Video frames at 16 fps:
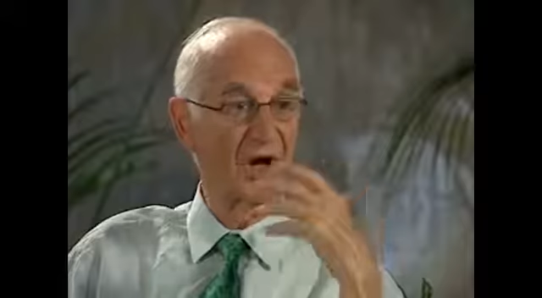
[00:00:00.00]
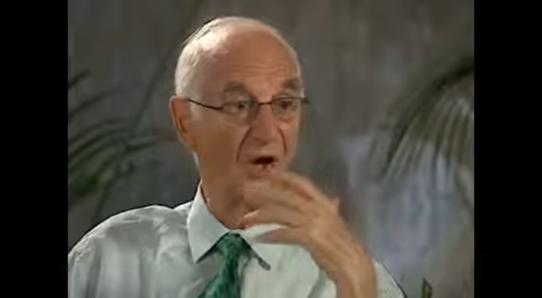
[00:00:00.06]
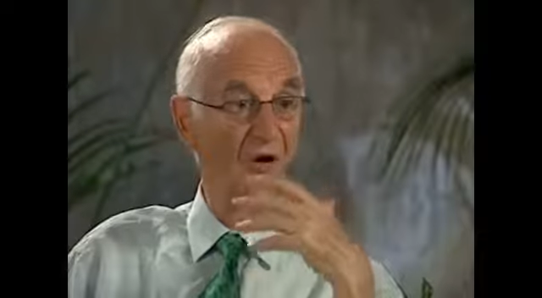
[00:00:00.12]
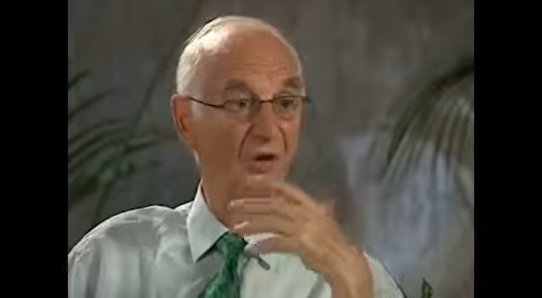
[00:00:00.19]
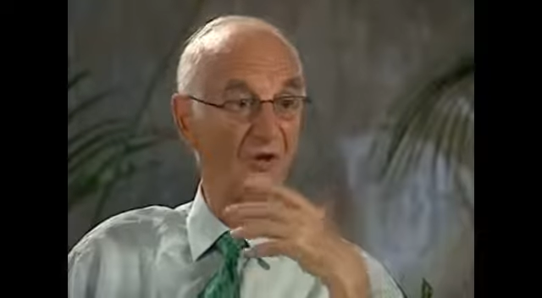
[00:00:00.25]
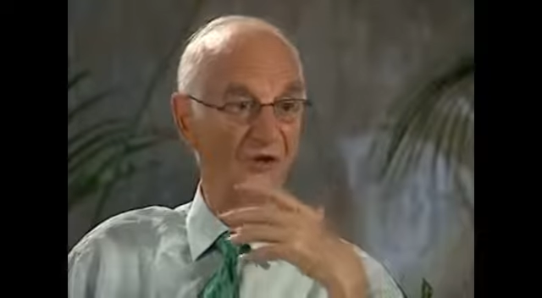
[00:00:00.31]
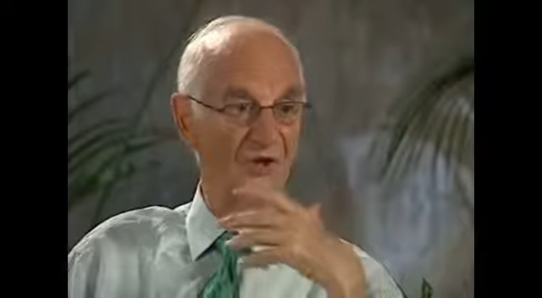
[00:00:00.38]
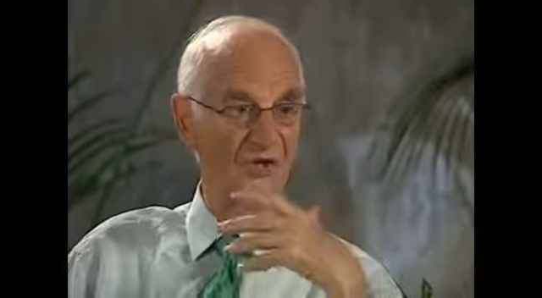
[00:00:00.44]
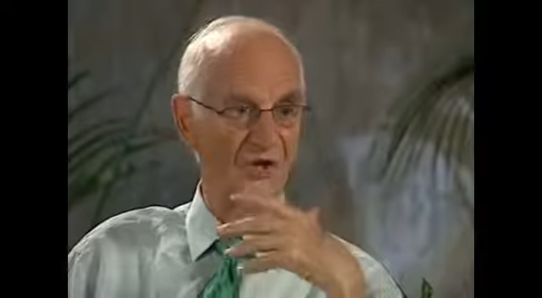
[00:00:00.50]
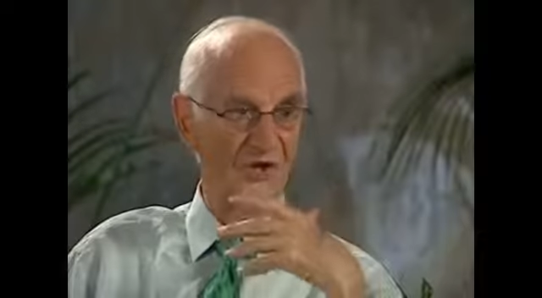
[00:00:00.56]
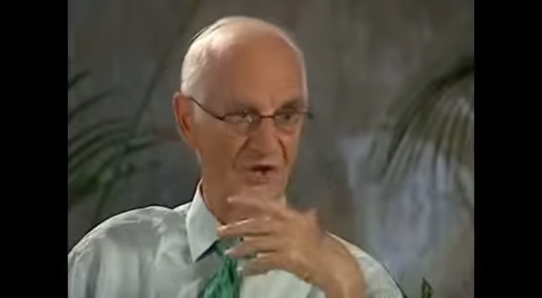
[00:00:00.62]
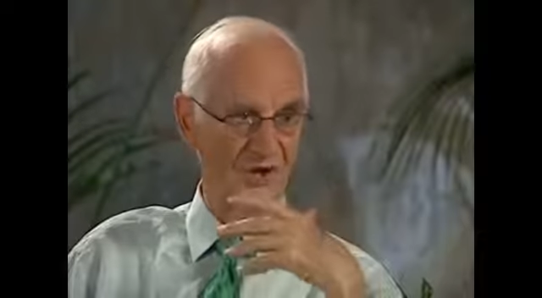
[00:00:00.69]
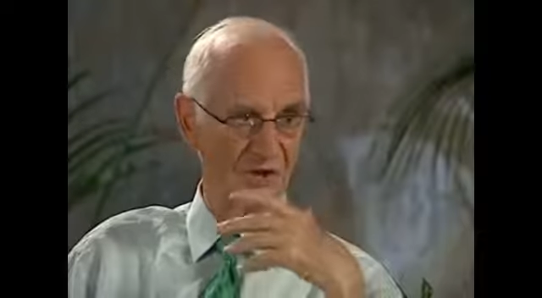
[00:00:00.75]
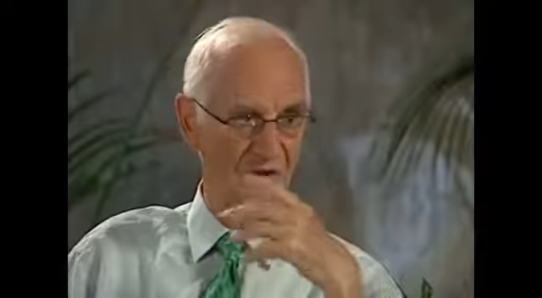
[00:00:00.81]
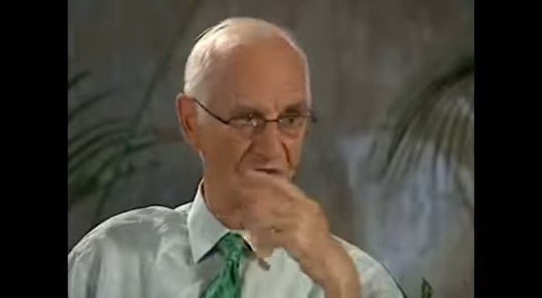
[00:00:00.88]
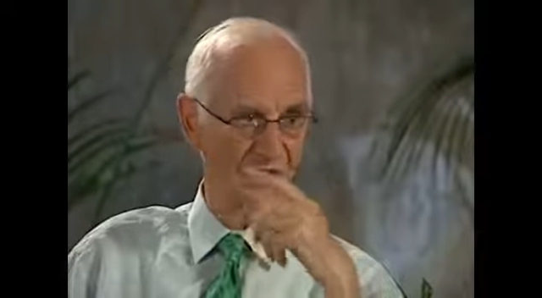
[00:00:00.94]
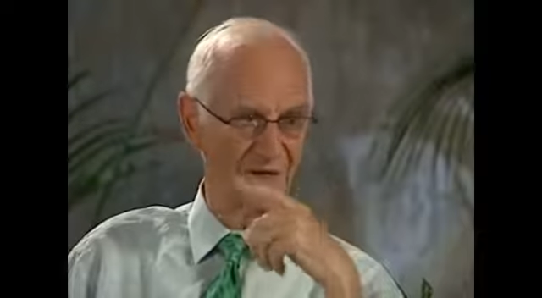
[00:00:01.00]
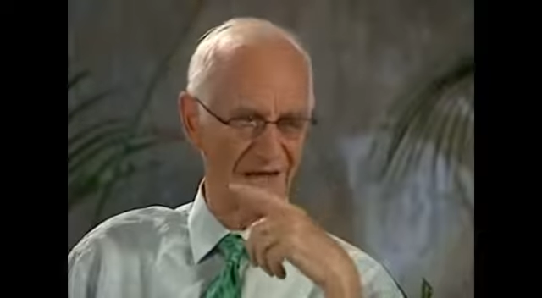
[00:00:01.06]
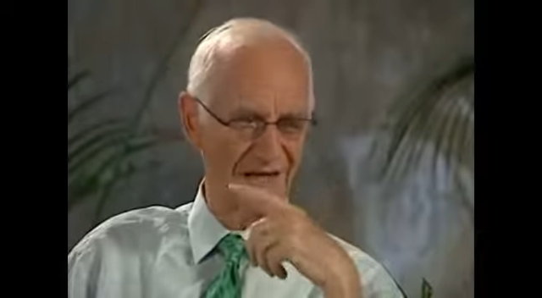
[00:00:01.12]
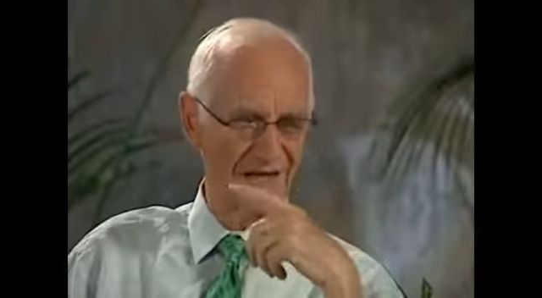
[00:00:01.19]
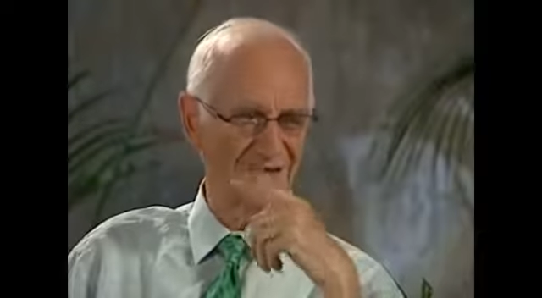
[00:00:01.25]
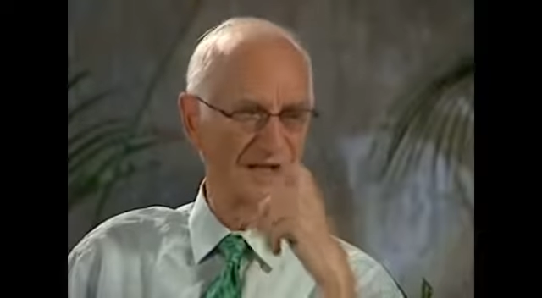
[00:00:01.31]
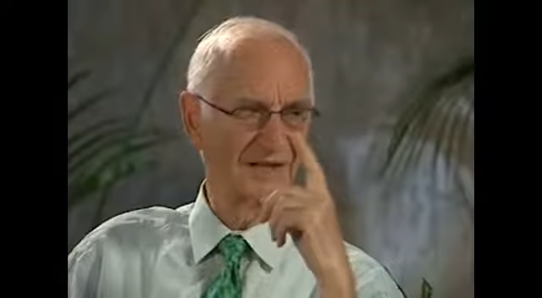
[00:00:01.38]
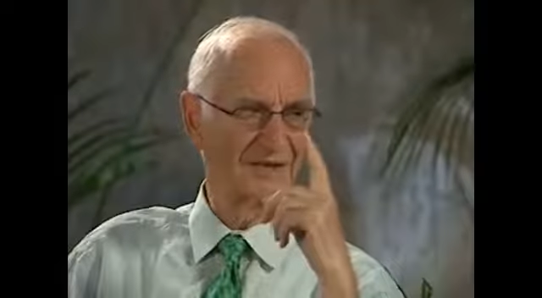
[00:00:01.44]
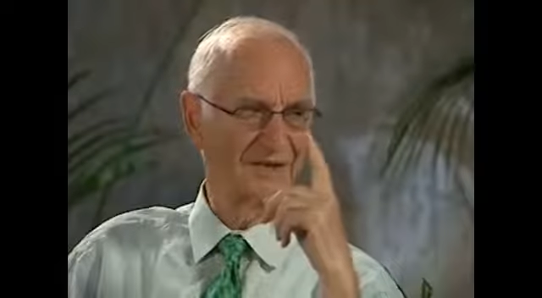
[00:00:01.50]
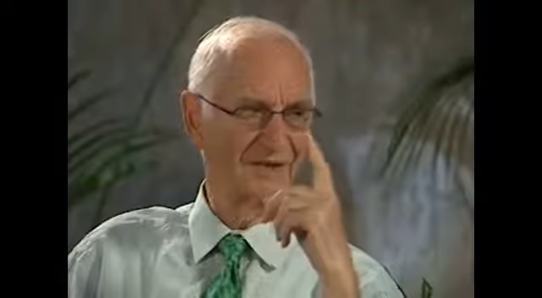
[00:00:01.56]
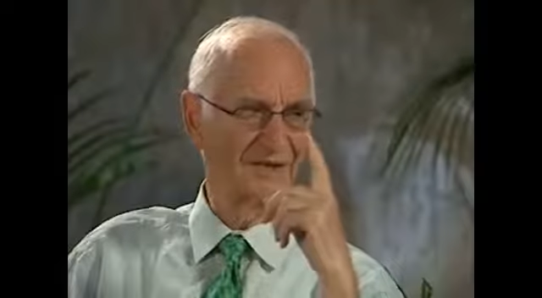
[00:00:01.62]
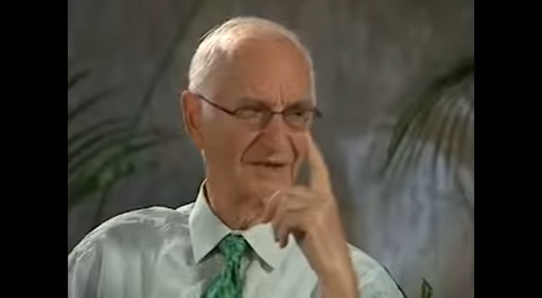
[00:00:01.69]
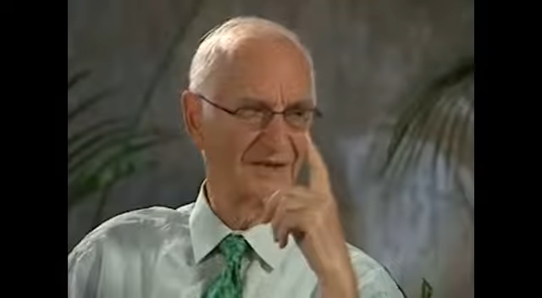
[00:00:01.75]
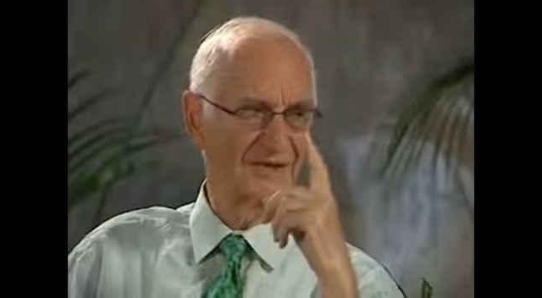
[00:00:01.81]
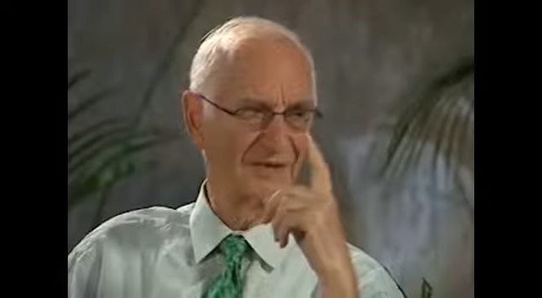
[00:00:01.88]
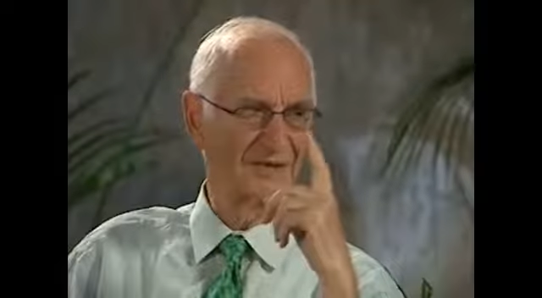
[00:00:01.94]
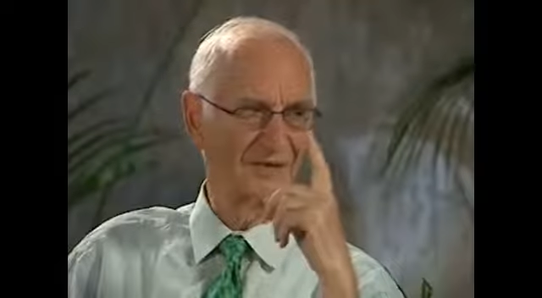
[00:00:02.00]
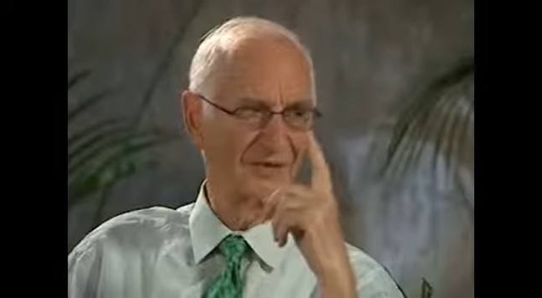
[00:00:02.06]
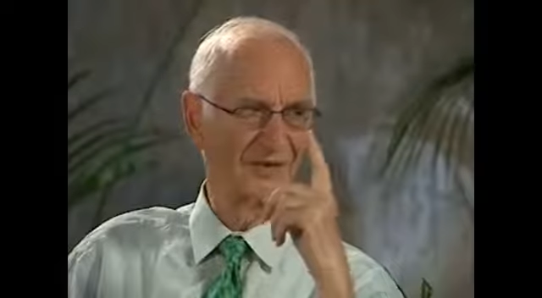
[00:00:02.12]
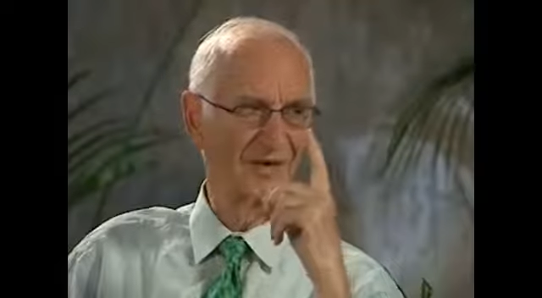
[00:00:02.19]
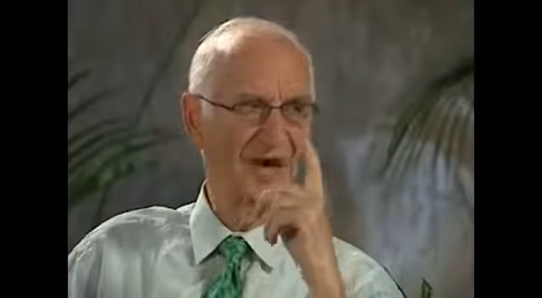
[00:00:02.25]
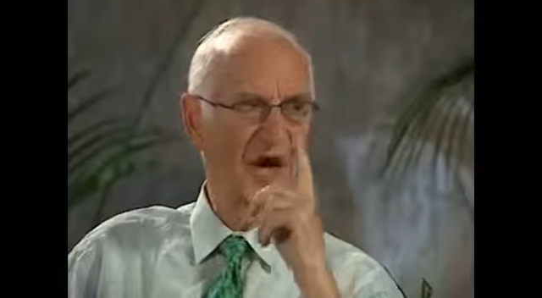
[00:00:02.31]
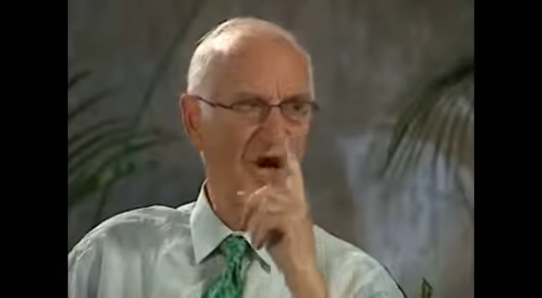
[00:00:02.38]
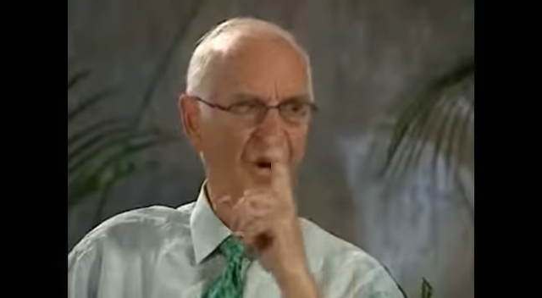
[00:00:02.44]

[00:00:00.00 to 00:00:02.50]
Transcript: oldsters, not elders, you know.